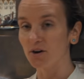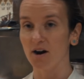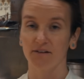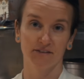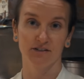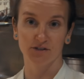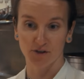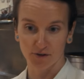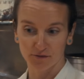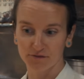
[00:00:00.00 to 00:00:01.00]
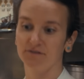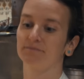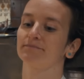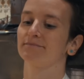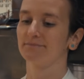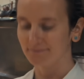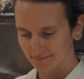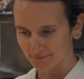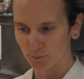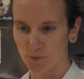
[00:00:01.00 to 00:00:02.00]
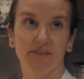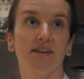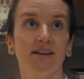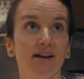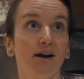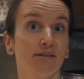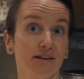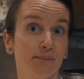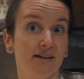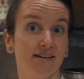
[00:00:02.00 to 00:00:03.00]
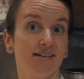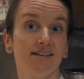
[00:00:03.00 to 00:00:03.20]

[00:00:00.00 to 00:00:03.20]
or off the stove within our limit,